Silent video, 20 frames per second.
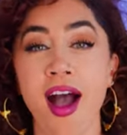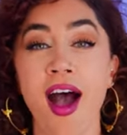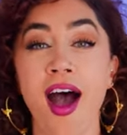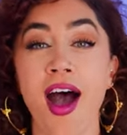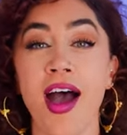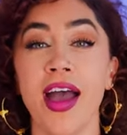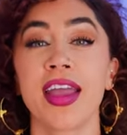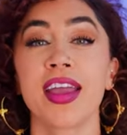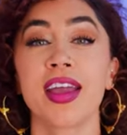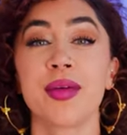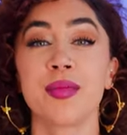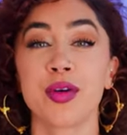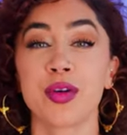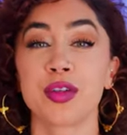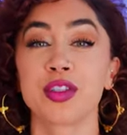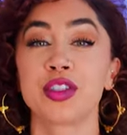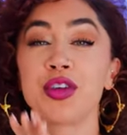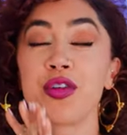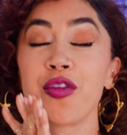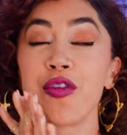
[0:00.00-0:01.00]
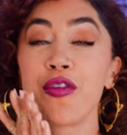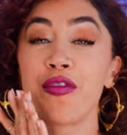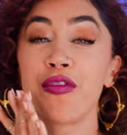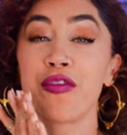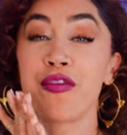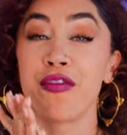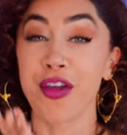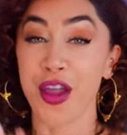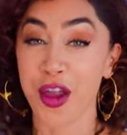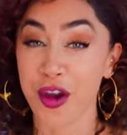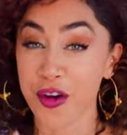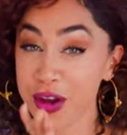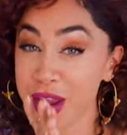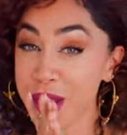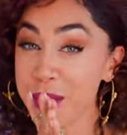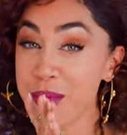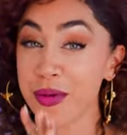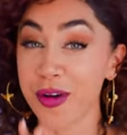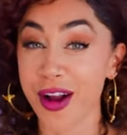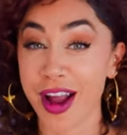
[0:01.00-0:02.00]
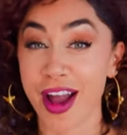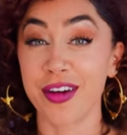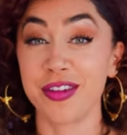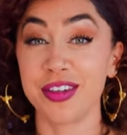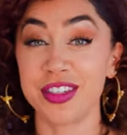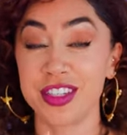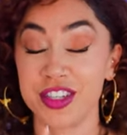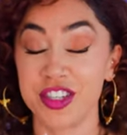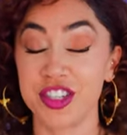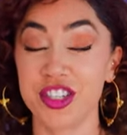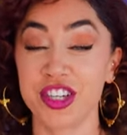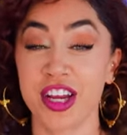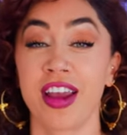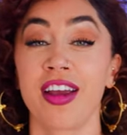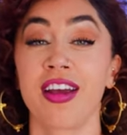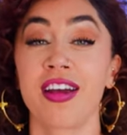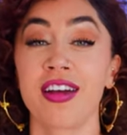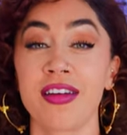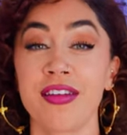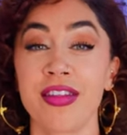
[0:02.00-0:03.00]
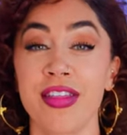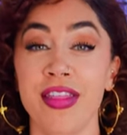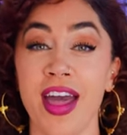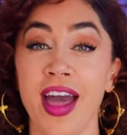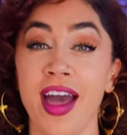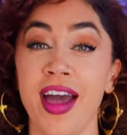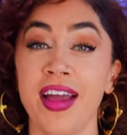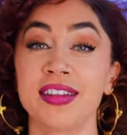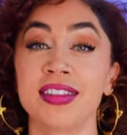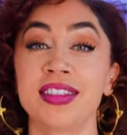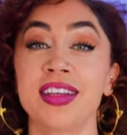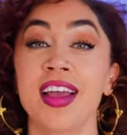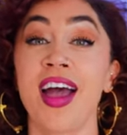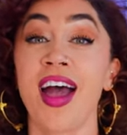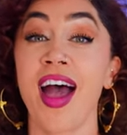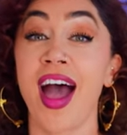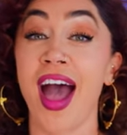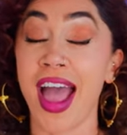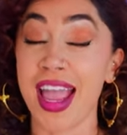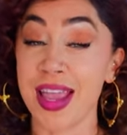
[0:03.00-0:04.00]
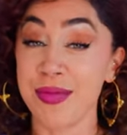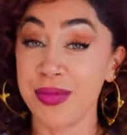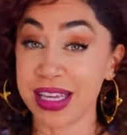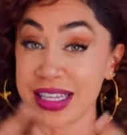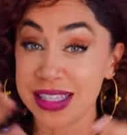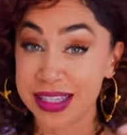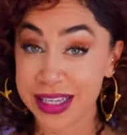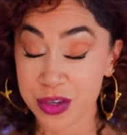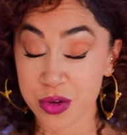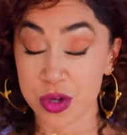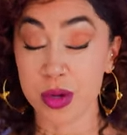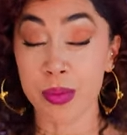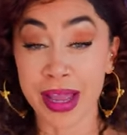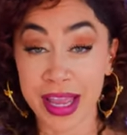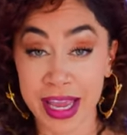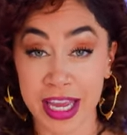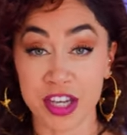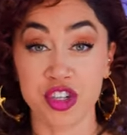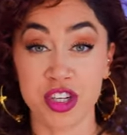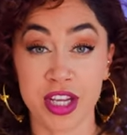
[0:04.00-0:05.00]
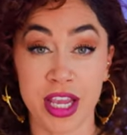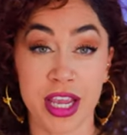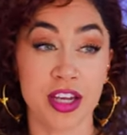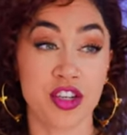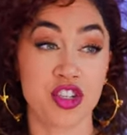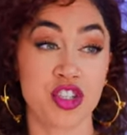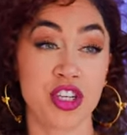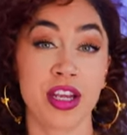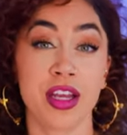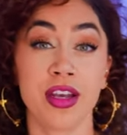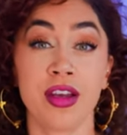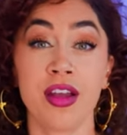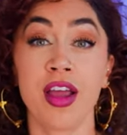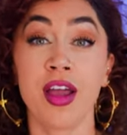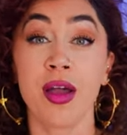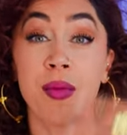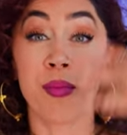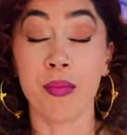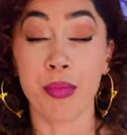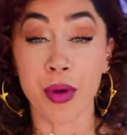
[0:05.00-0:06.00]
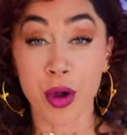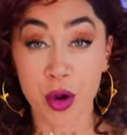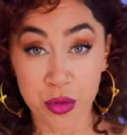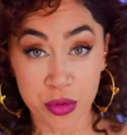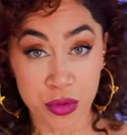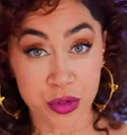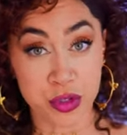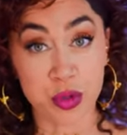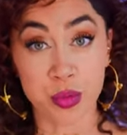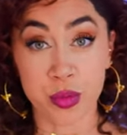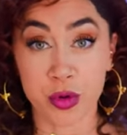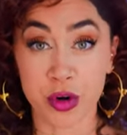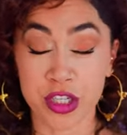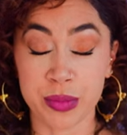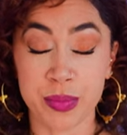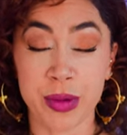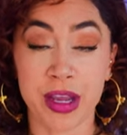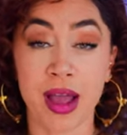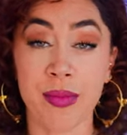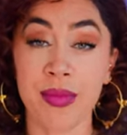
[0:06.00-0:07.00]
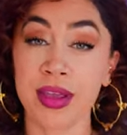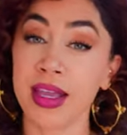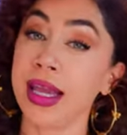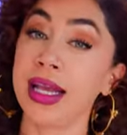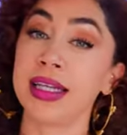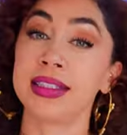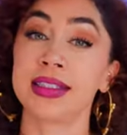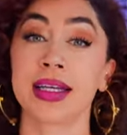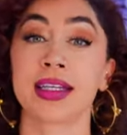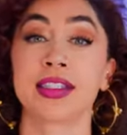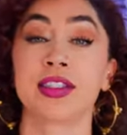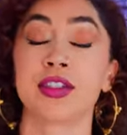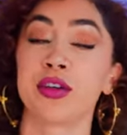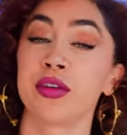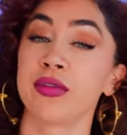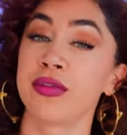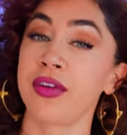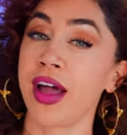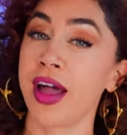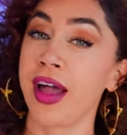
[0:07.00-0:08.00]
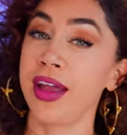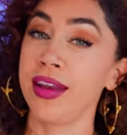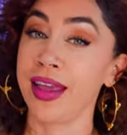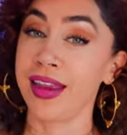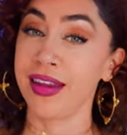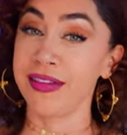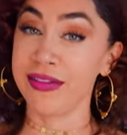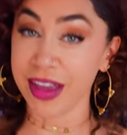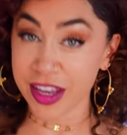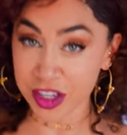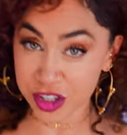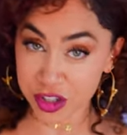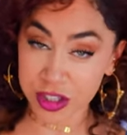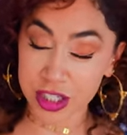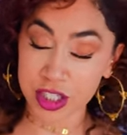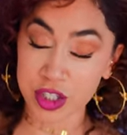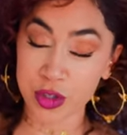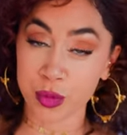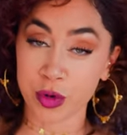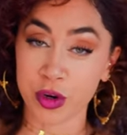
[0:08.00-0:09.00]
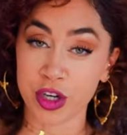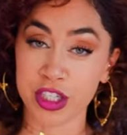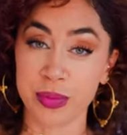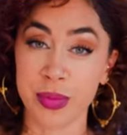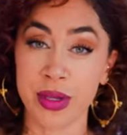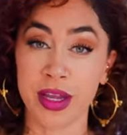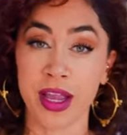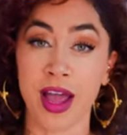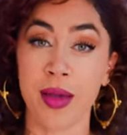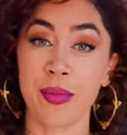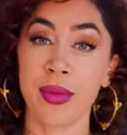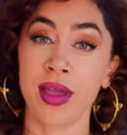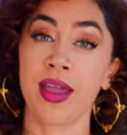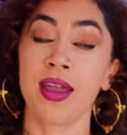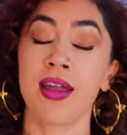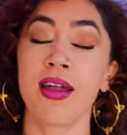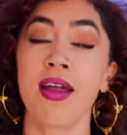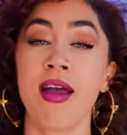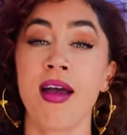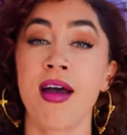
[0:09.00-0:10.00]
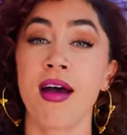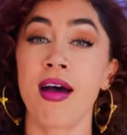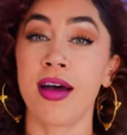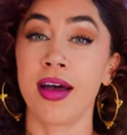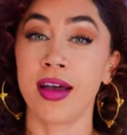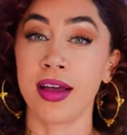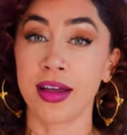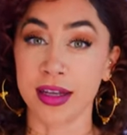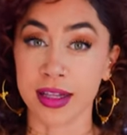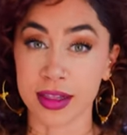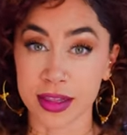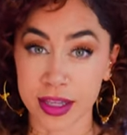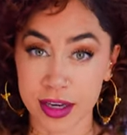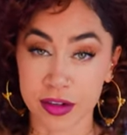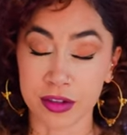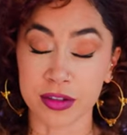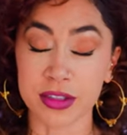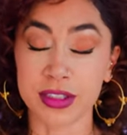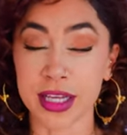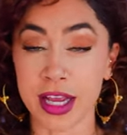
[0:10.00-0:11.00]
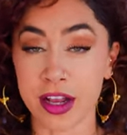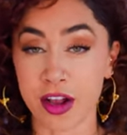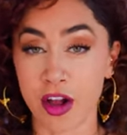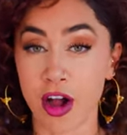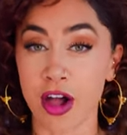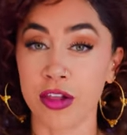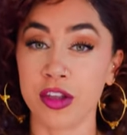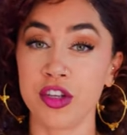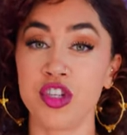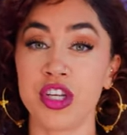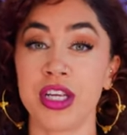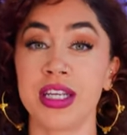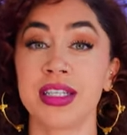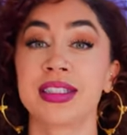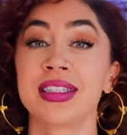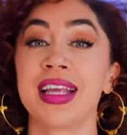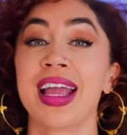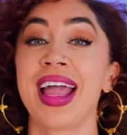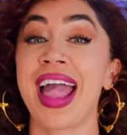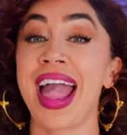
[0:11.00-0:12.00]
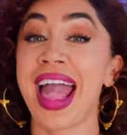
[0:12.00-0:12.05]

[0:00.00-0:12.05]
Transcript: I am also very proud to share that I am continuing my education both towards becoming AASECT certified and eventually towards becoming a clinical psychologist.